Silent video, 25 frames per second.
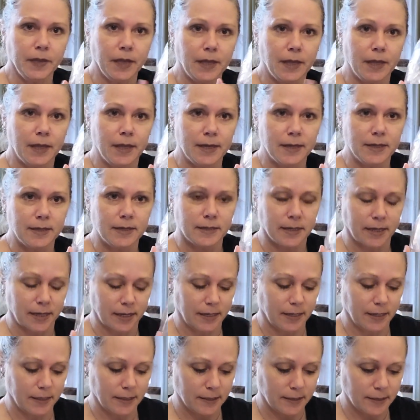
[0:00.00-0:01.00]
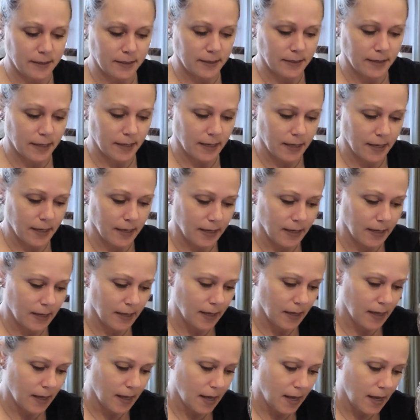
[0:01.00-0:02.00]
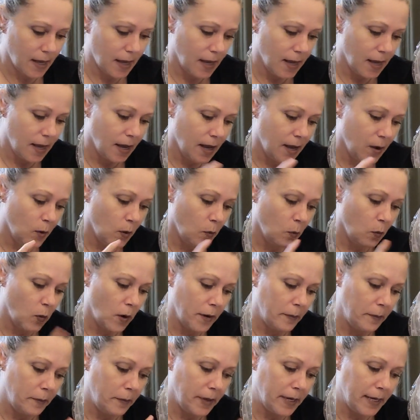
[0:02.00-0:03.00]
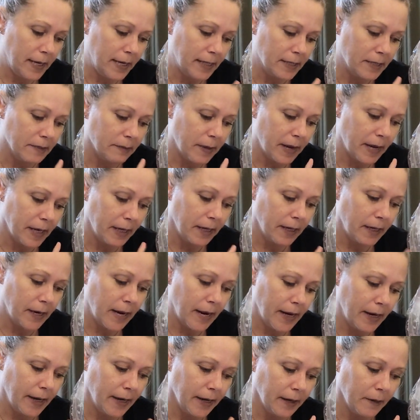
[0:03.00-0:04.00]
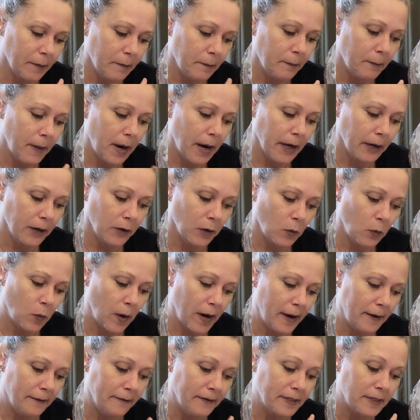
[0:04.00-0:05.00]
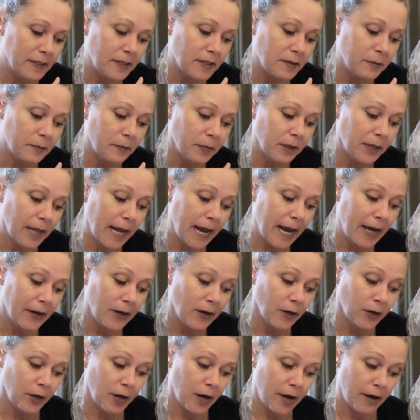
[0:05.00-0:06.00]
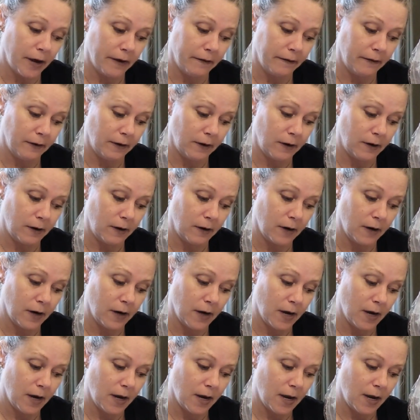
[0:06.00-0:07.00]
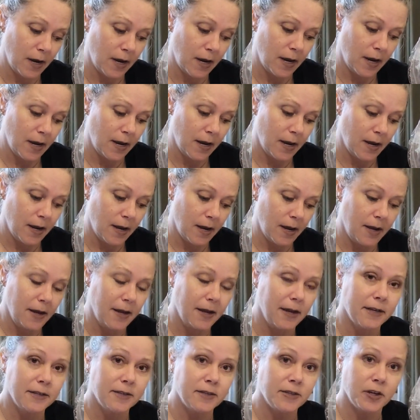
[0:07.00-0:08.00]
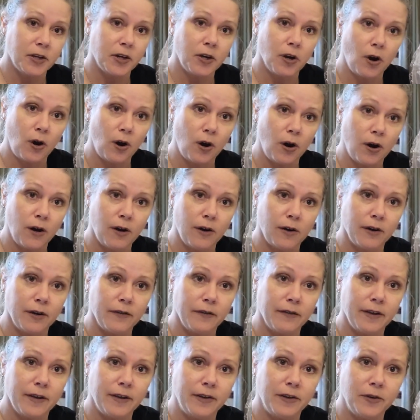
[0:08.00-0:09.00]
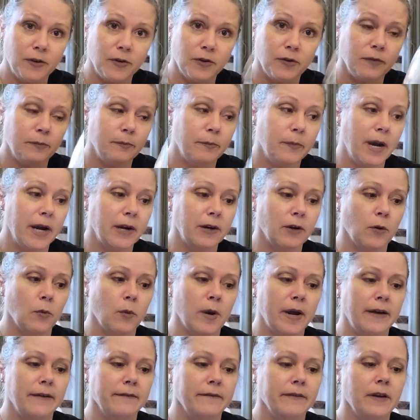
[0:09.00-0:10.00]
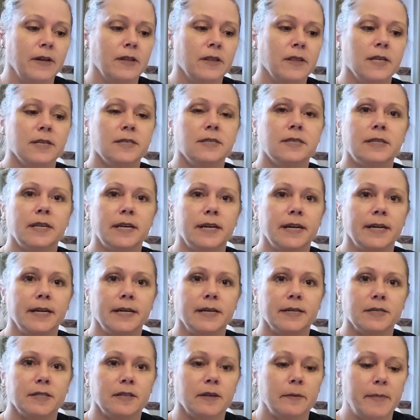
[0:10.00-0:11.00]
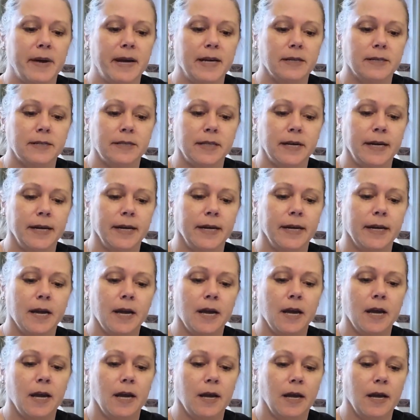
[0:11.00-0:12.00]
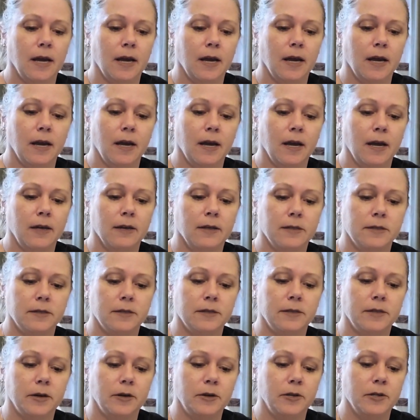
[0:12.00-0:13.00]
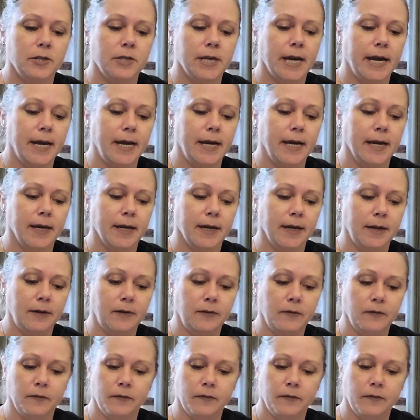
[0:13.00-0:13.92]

This is one piece magnetic microwave splatter cover. It's a guard in your microwave. This thing is the best thing. So you take it.